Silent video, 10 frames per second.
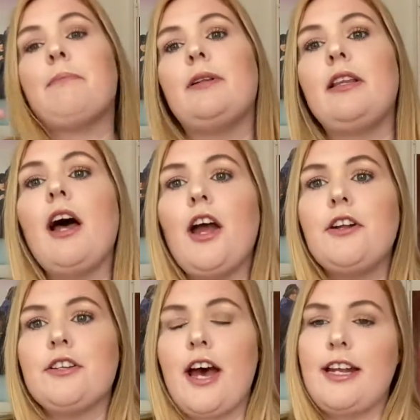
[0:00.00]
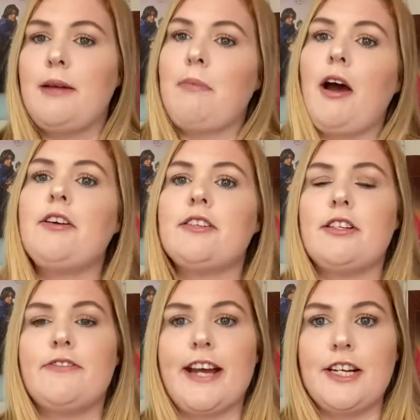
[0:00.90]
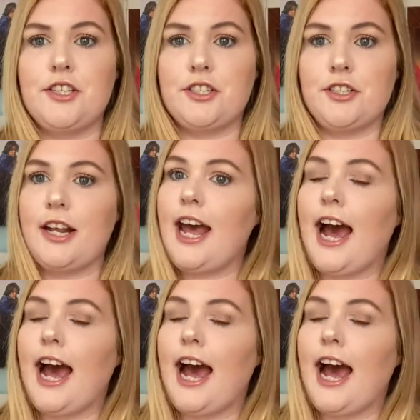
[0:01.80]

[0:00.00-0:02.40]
below, turn the post notifications on,